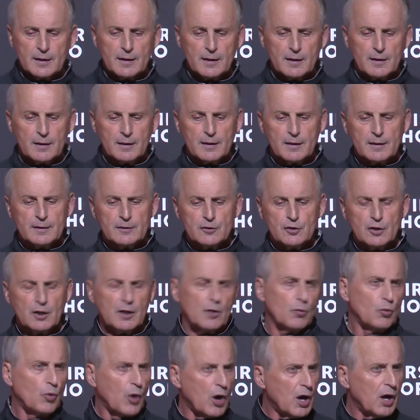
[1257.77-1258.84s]
uh, you got to
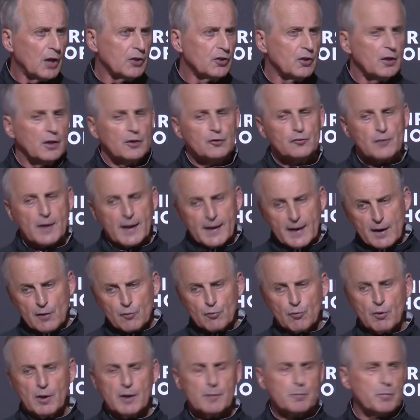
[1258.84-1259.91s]
run. You got to try to
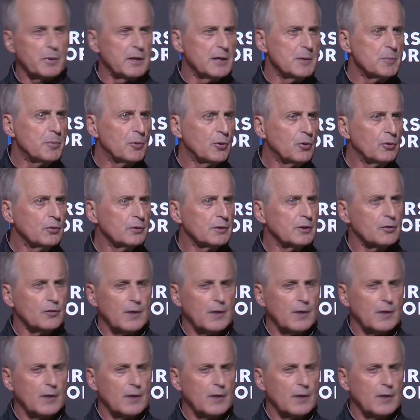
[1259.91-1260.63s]
outrun people.